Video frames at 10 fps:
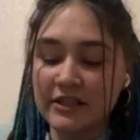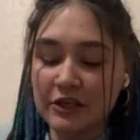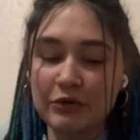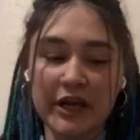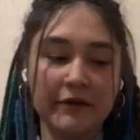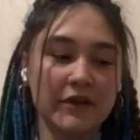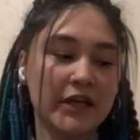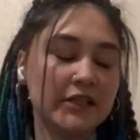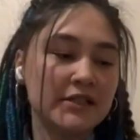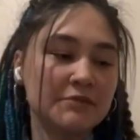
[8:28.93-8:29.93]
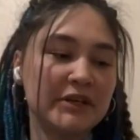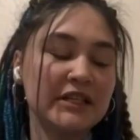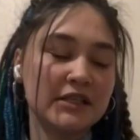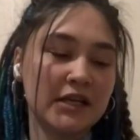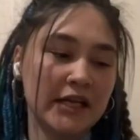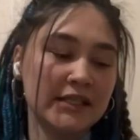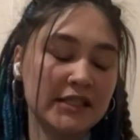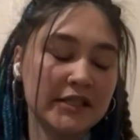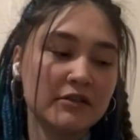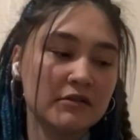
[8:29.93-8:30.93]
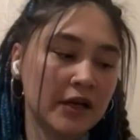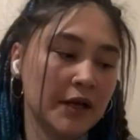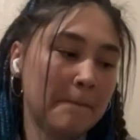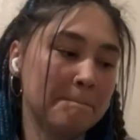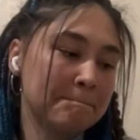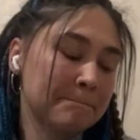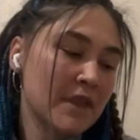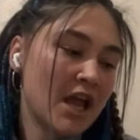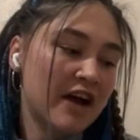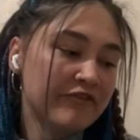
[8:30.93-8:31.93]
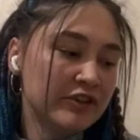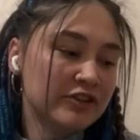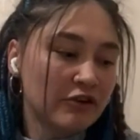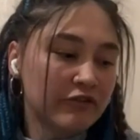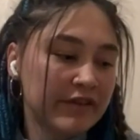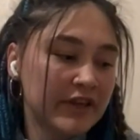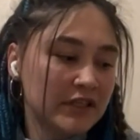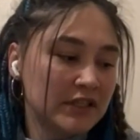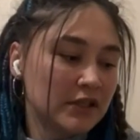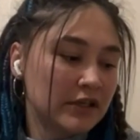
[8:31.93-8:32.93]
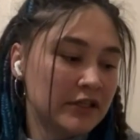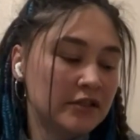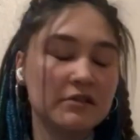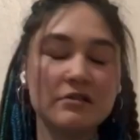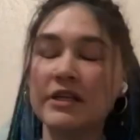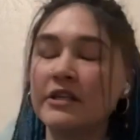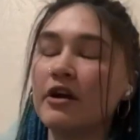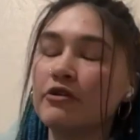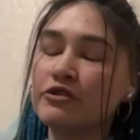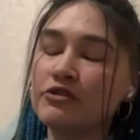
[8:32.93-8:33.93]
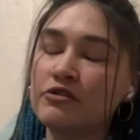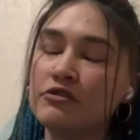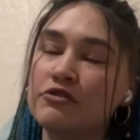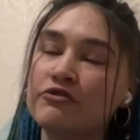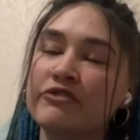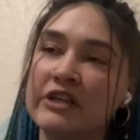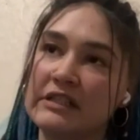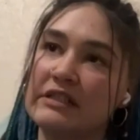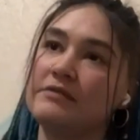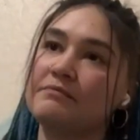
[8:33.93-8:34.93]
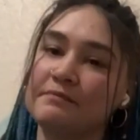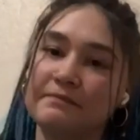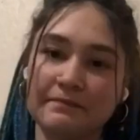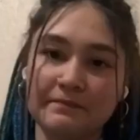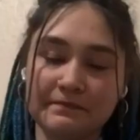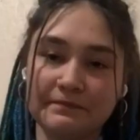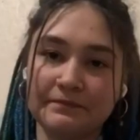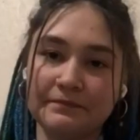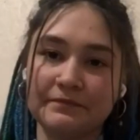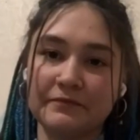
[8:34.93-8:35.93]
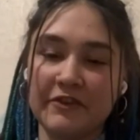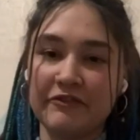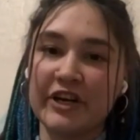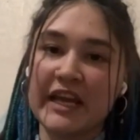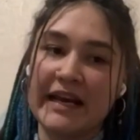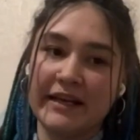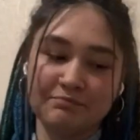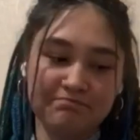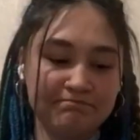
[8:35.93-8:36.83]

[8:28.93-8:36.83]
So yeah, it's but it's still. Um, I feel sorry that it's it it goes too fast. The forgetting.